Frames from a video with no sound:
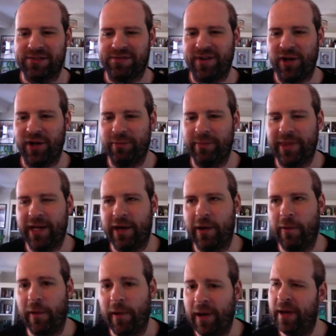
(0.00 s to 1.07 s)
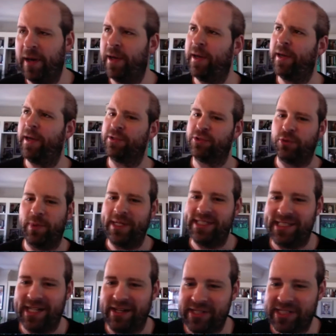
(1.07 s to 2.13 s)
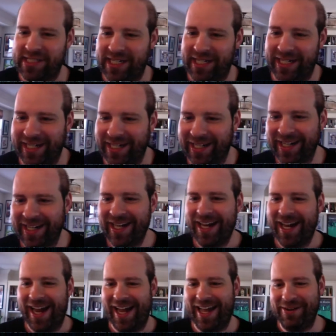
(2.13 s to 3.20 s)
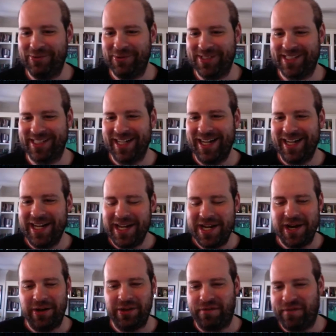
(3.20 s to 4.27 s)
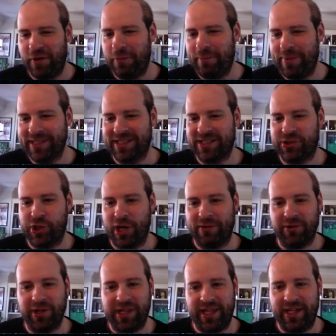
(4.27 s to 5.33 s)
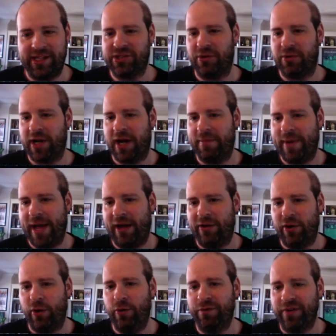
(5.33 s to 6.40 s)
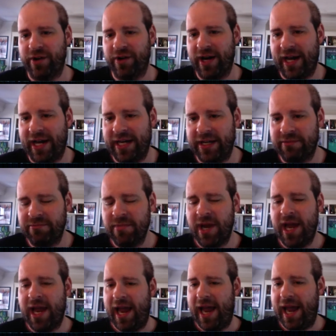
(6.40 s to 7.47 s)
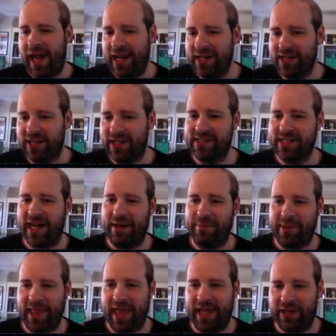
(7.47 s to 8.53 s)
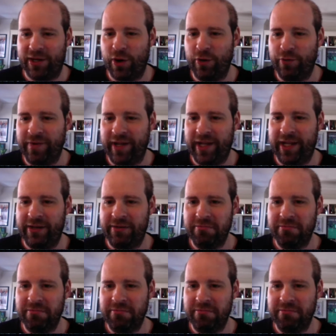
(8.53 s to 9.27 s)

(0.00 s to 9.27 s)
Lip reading: film? And they go, 2017. And it was, the film business, generally things don't come out overnight. And on top of that, COVID